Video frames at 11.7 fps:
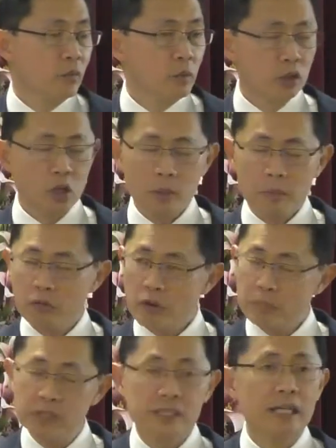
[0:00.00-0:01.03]
We talked about
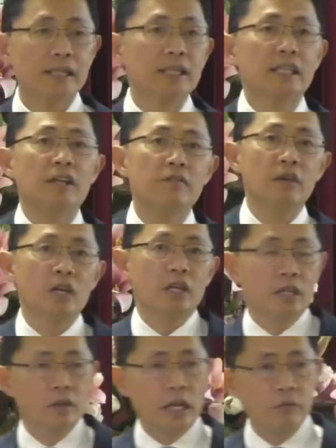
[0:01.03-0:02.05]
representative,
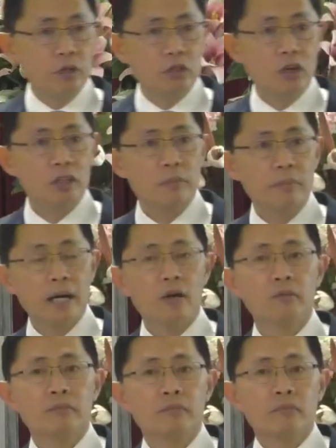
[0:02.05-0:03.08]
then we talked
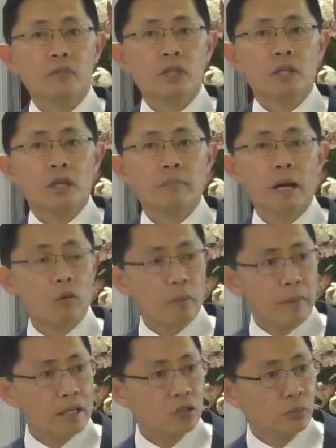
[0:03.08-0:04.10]
about by
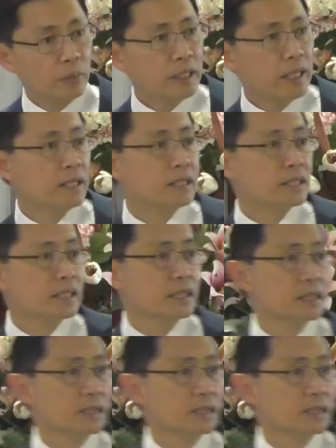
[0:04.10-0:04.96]
one man's obedience,